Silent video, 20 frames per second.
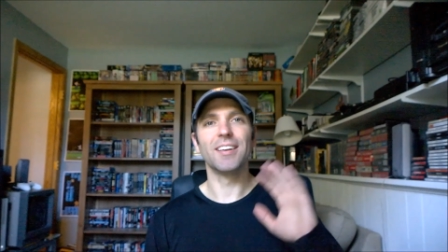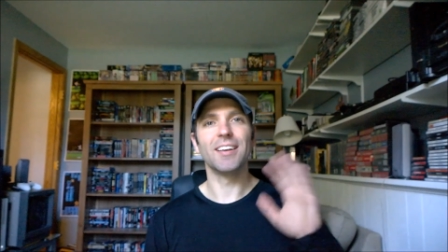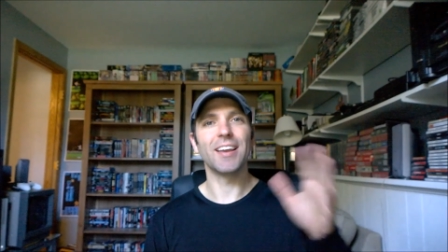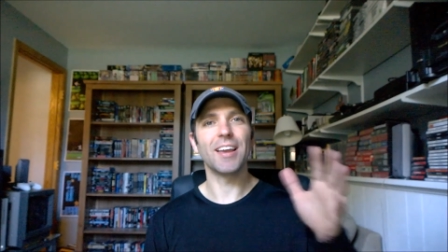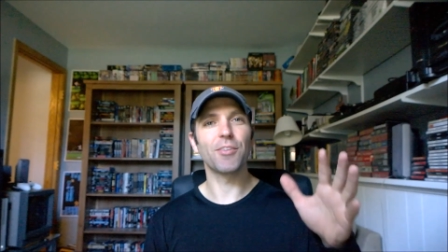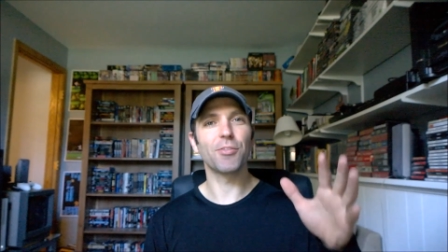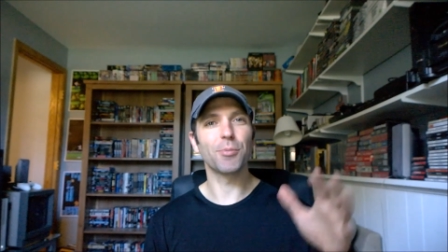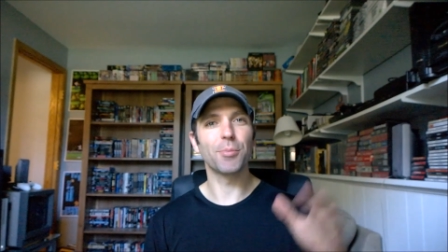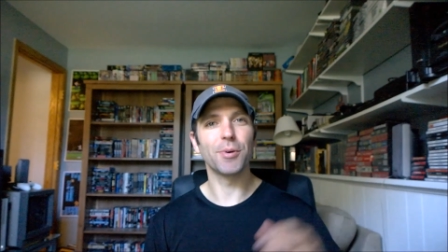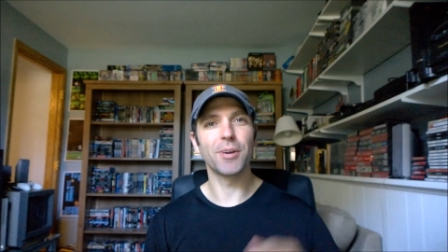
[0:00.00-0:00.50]

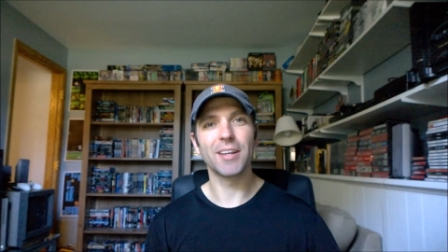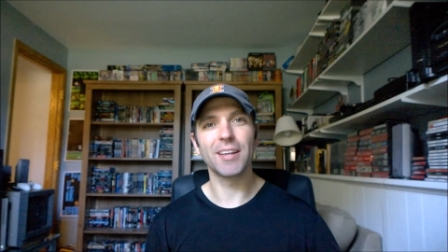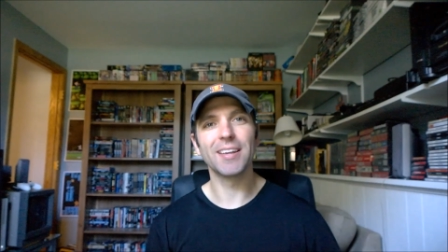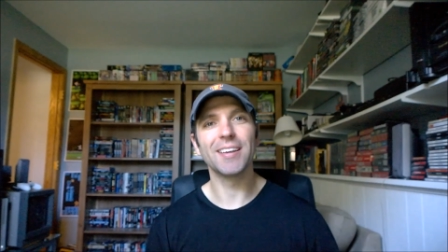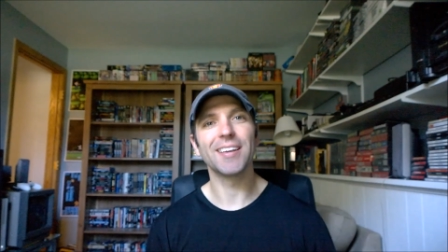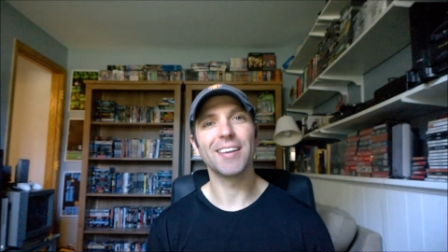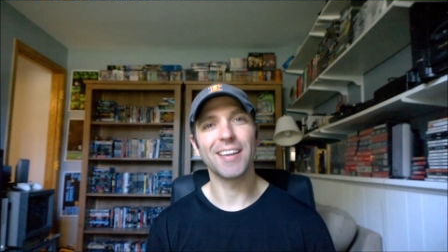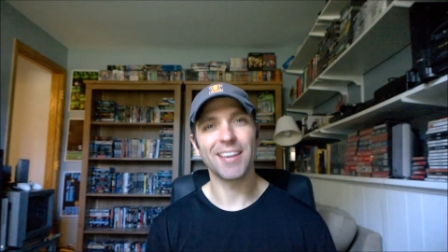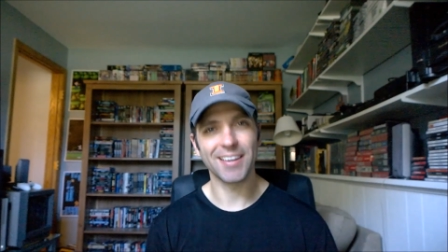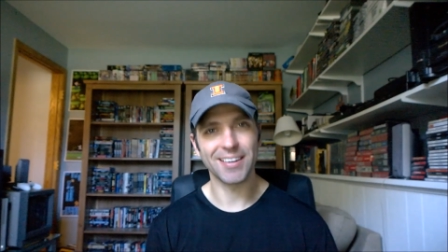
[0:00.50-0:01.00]
Hey
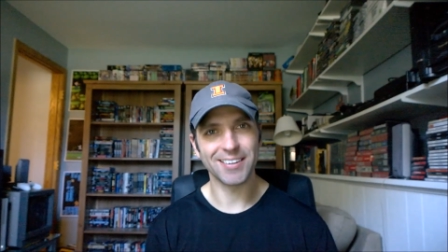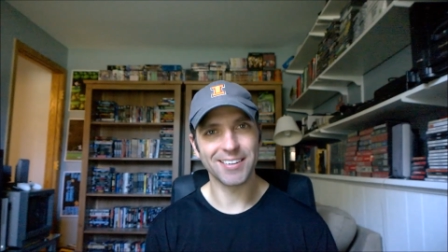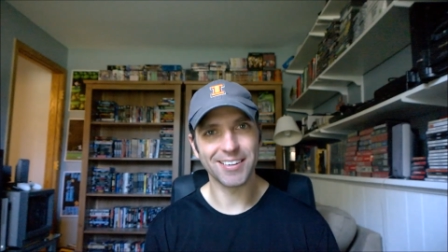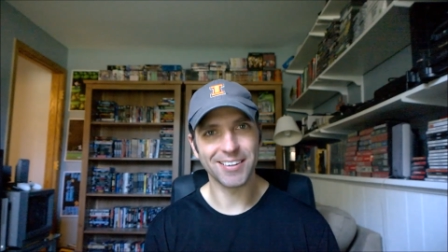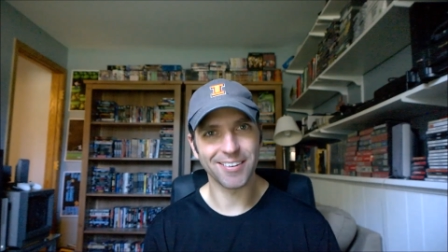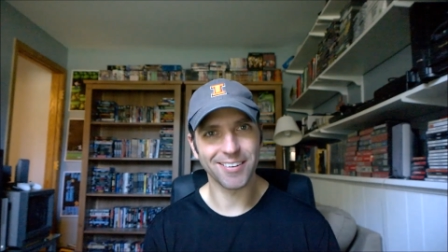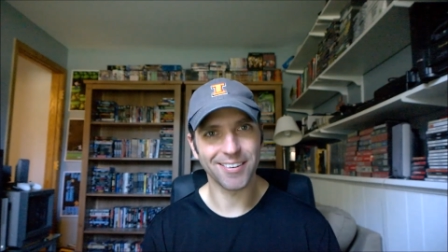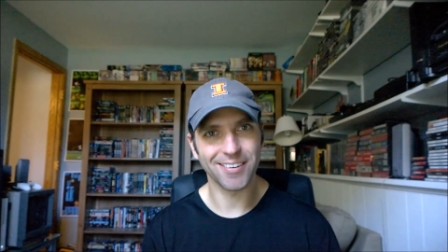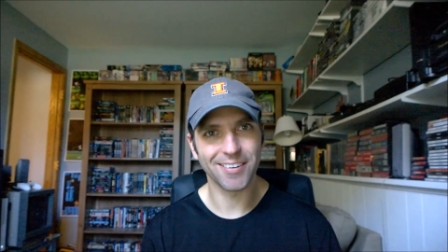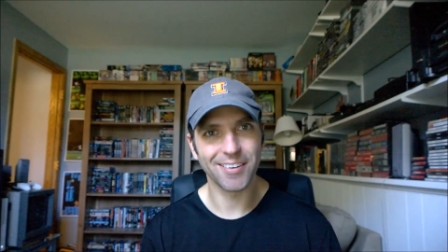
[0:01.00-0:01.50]
everybody, Andy
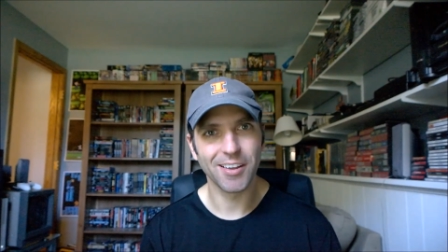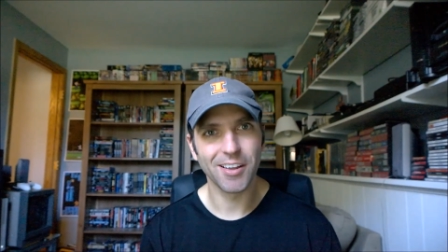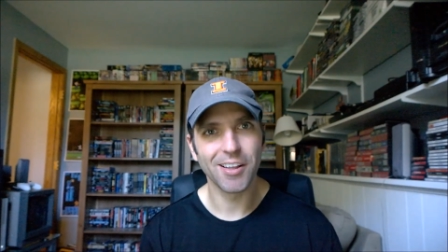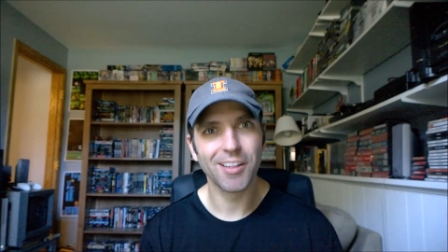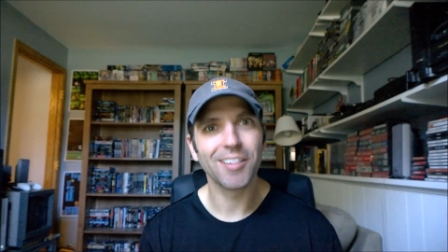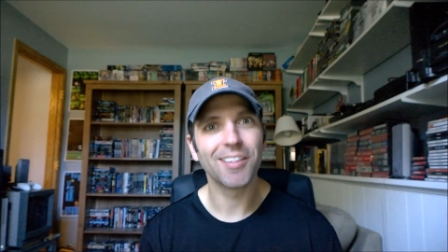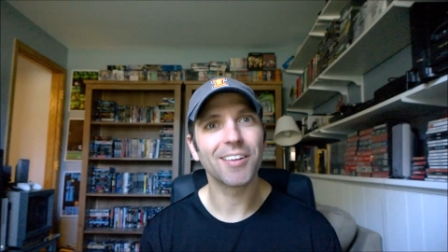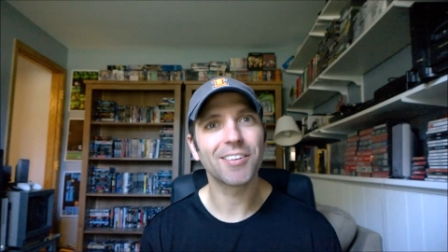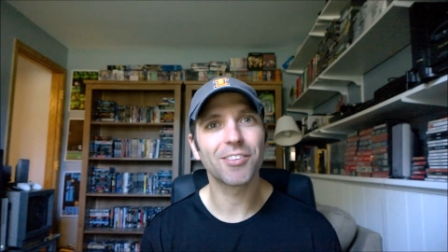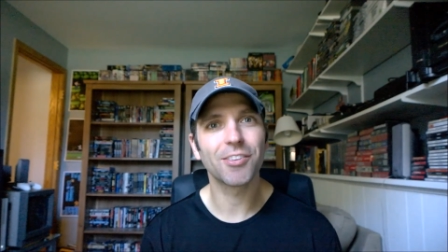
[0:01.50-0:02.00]
here.
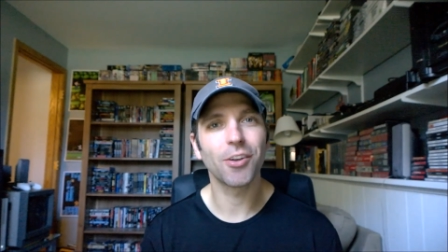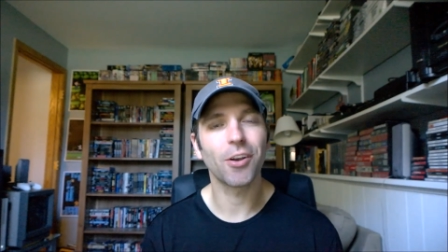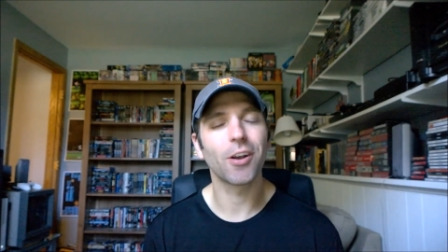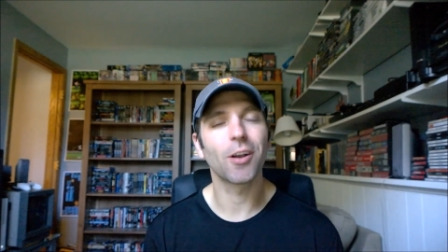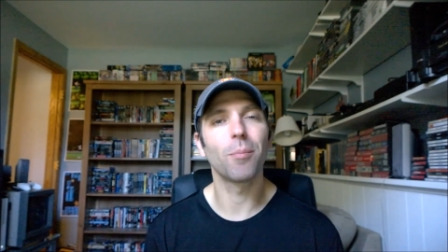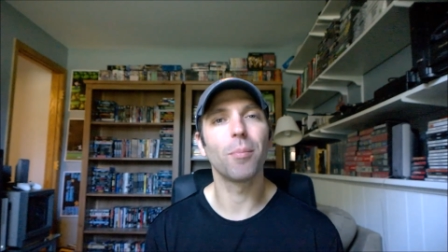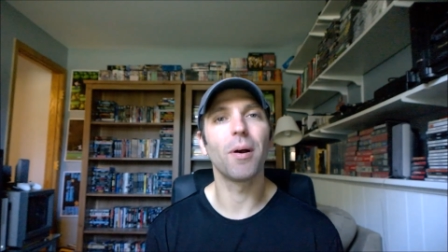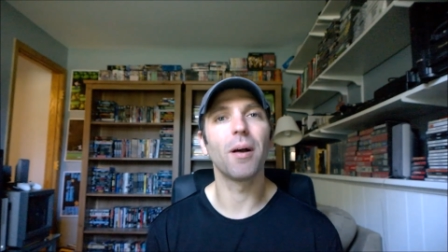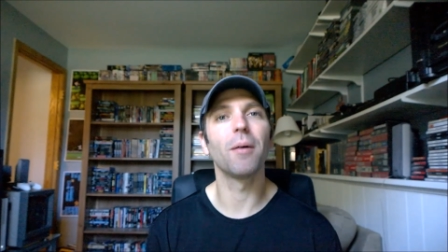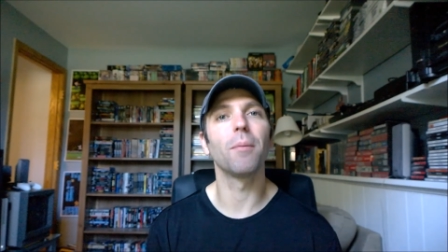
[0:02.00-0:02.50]
Let's
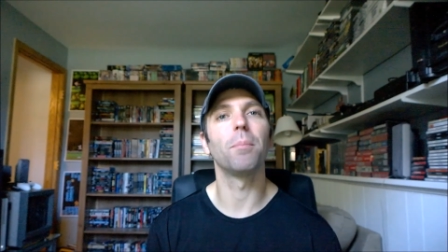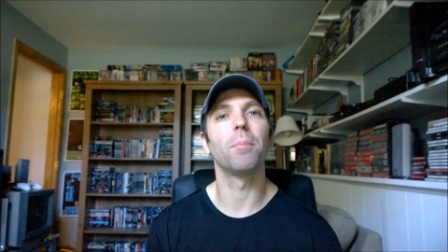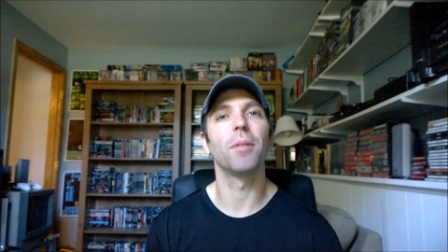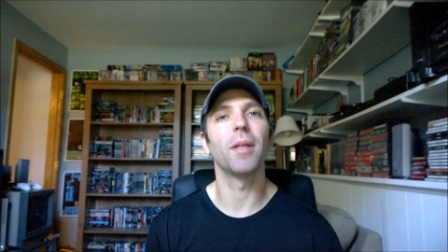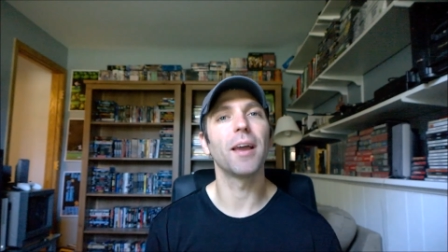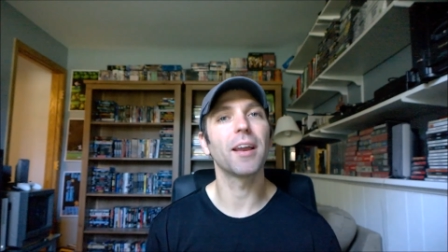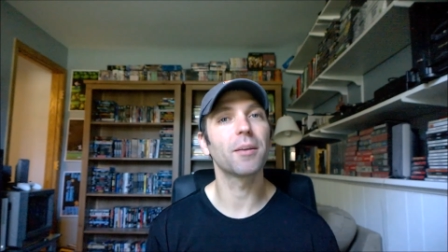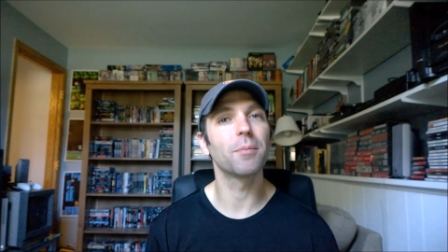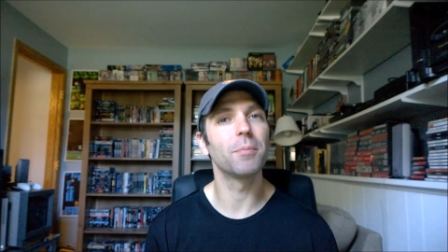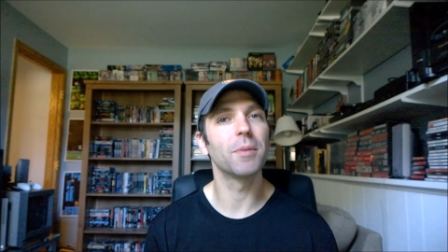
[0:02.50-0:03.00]
talk about
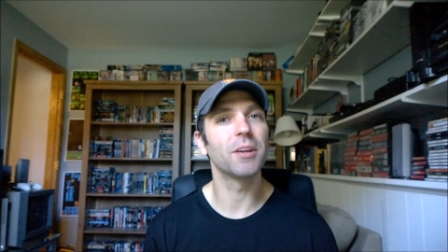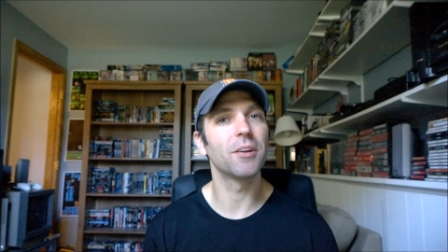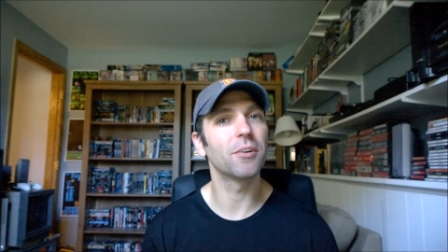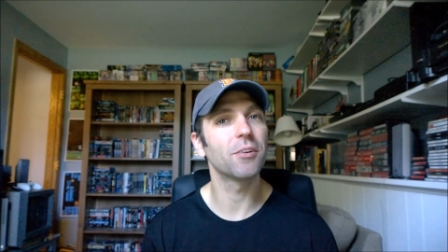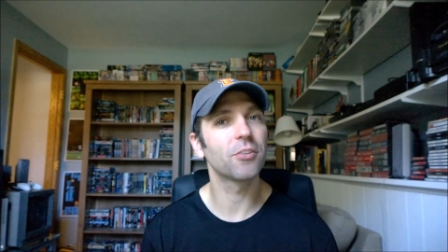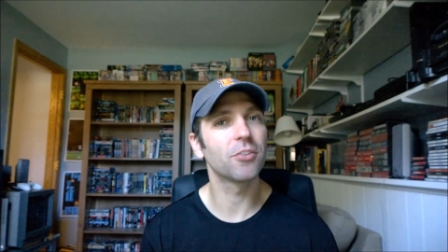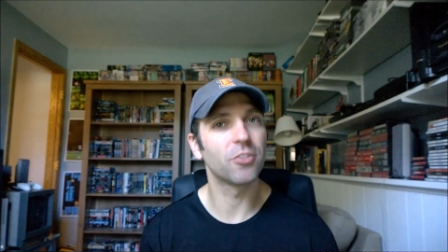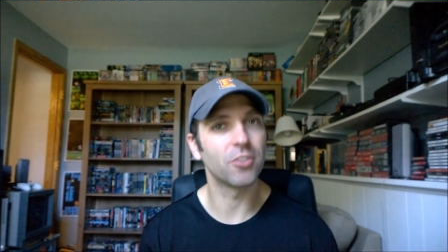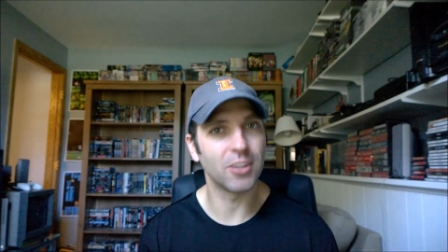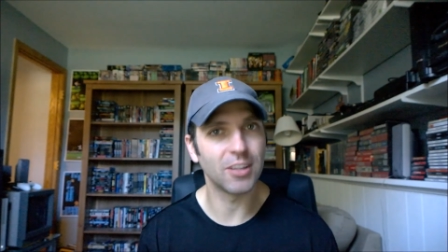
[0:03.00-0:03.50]
Black
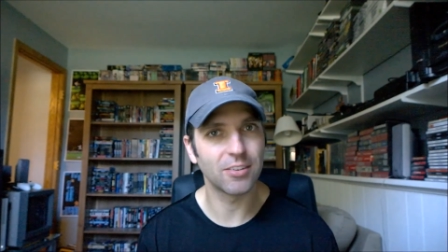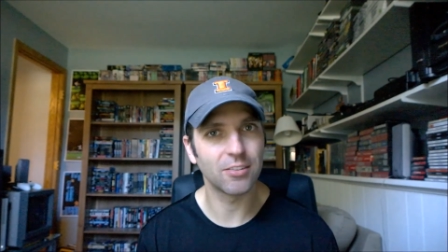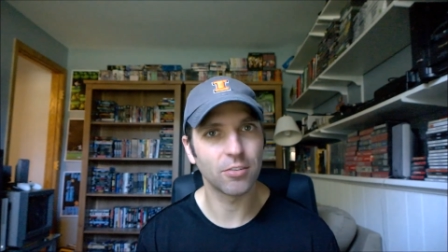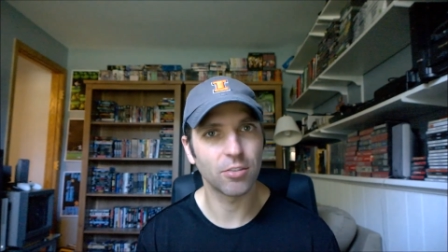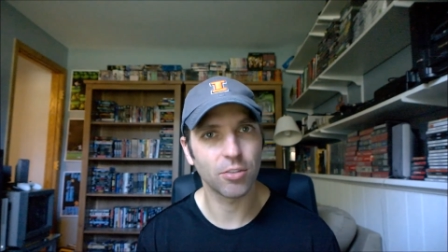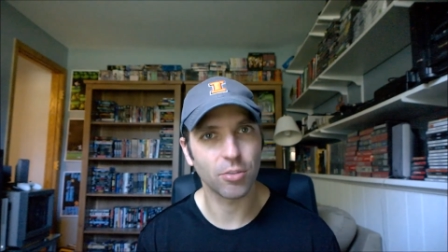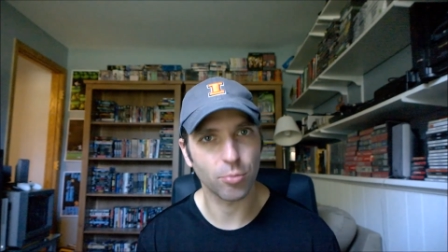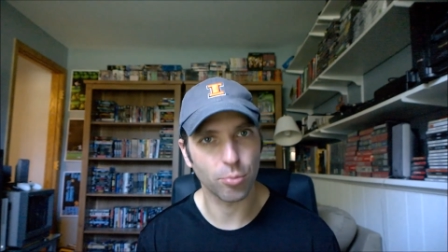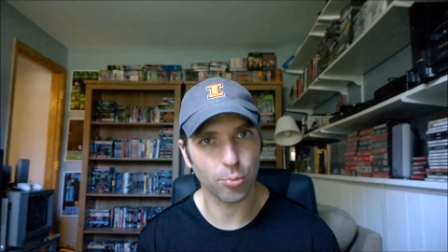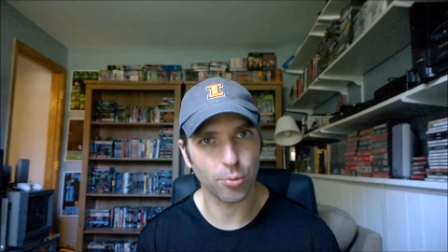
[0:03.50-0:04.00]
Mirror
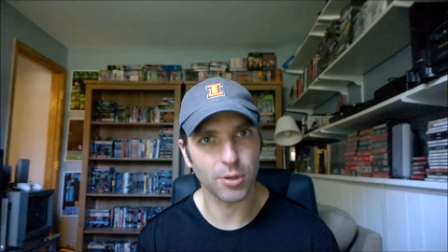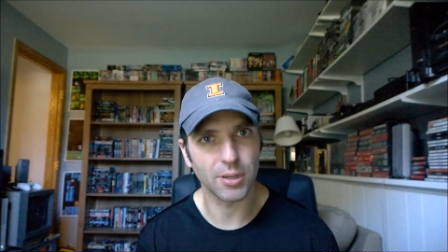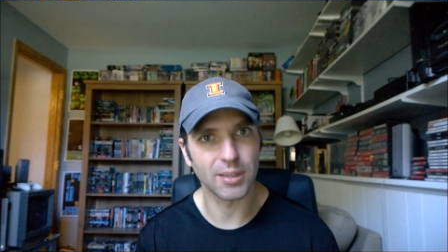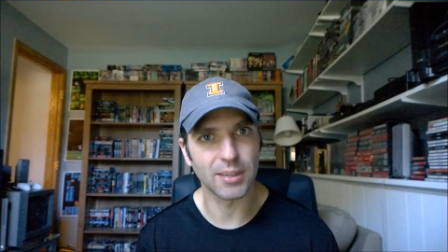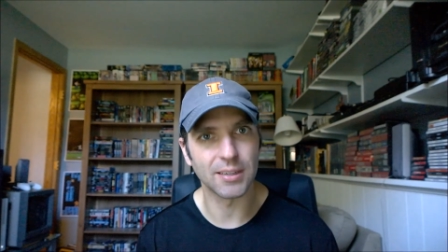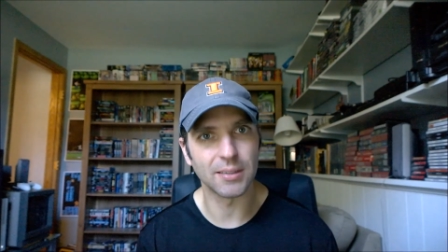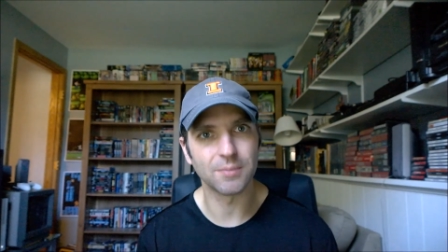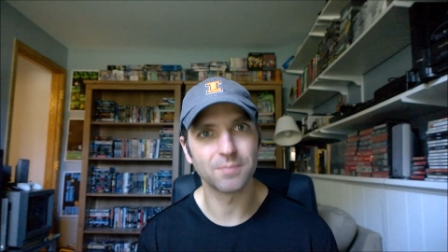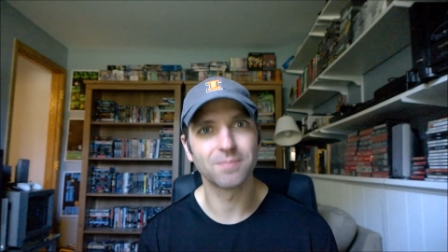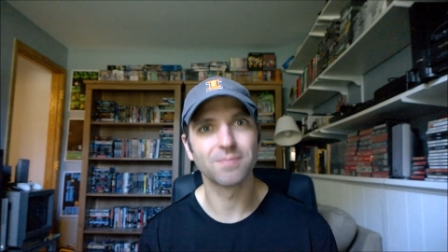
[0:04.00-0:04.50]
Season
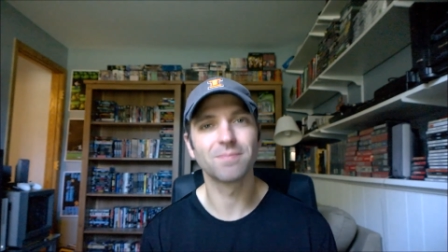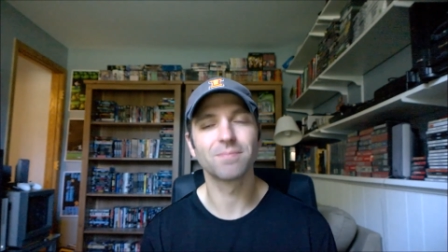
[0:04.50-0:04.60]
3.